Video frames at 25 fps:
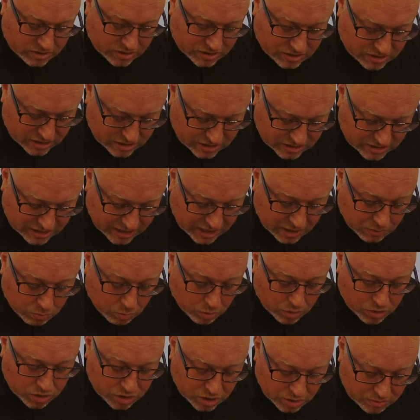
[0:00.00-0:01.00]
to see
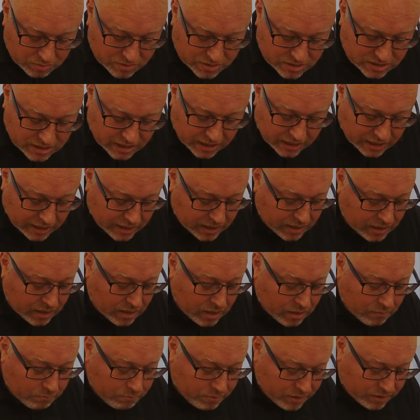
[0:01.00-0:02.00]
what you see,
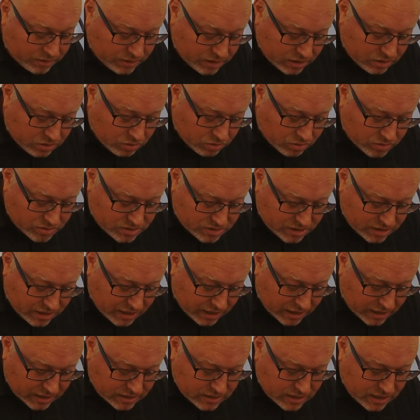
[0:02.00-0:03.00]
but did not see
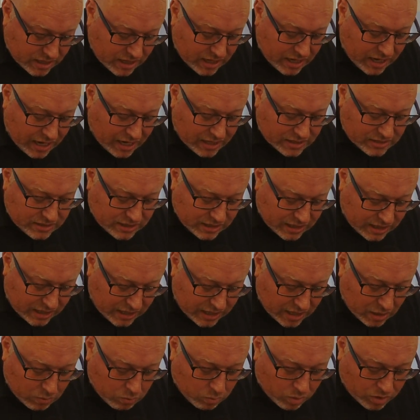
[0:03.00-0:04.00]
it, and to
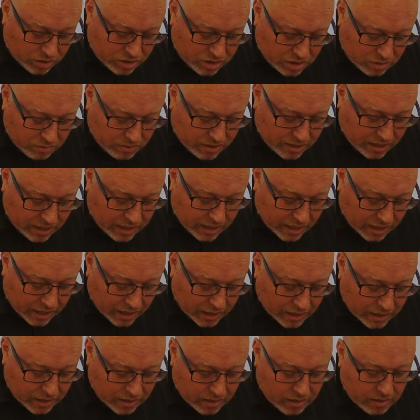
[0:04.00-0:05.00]
hear what you hear,
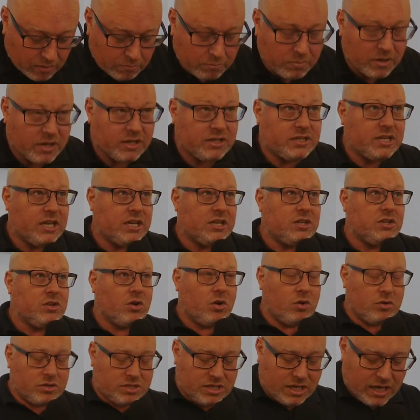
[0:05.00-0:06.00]
but did
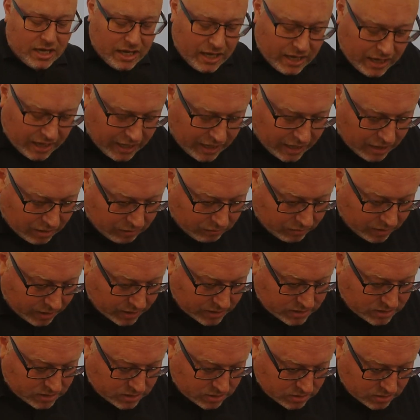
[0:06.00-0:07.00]
not hear
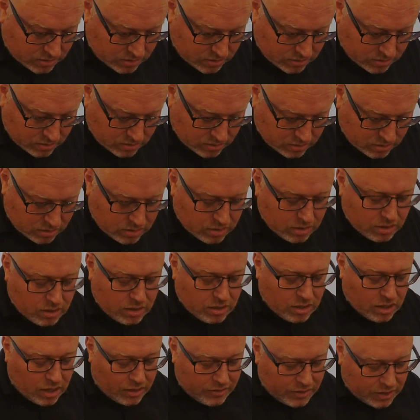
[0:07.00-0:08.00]
it.
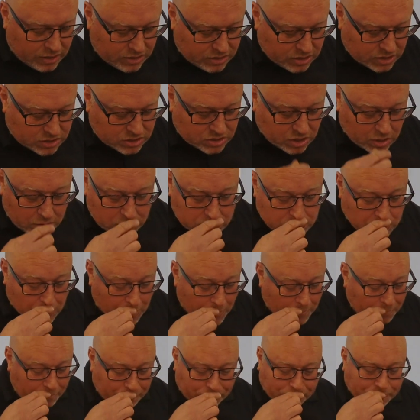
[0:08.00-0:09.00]
And then it just goes
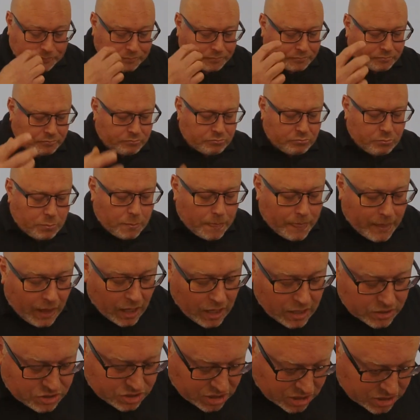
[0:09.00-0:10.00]
on.
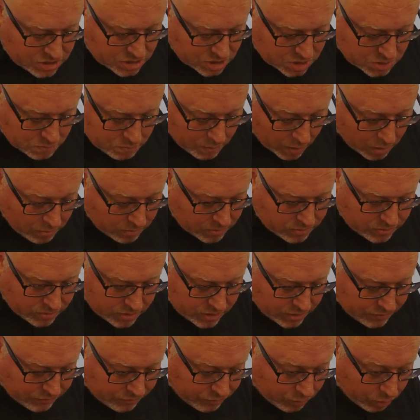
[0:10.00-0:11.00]
Jesus spoke,
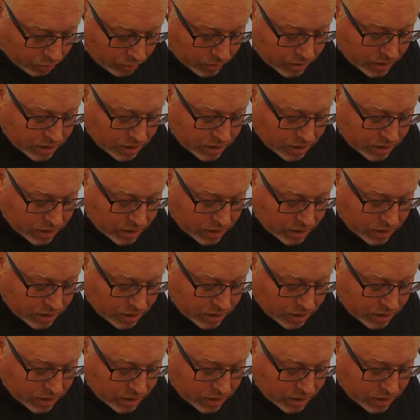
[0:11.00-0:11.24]
34.